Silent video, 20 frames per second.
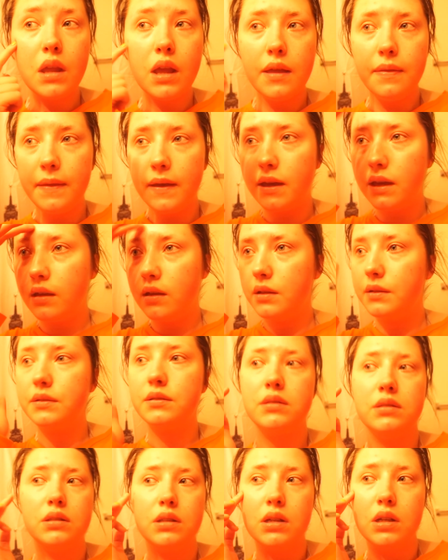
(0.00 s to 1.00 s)
And like
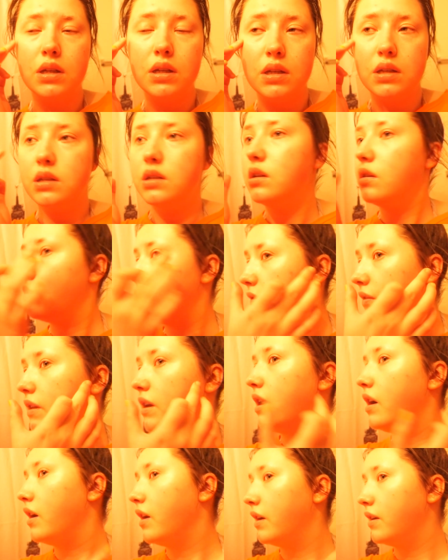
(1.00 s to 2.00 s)
around the
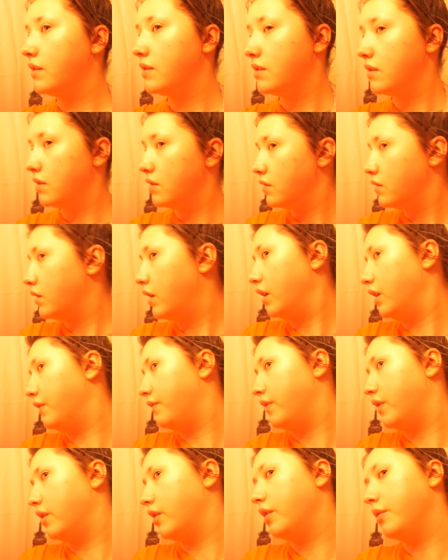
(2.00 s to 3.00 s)
eyes kind
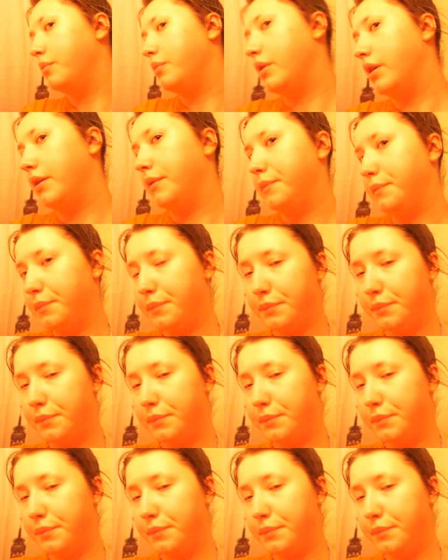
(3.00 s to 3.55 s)
of hurt, but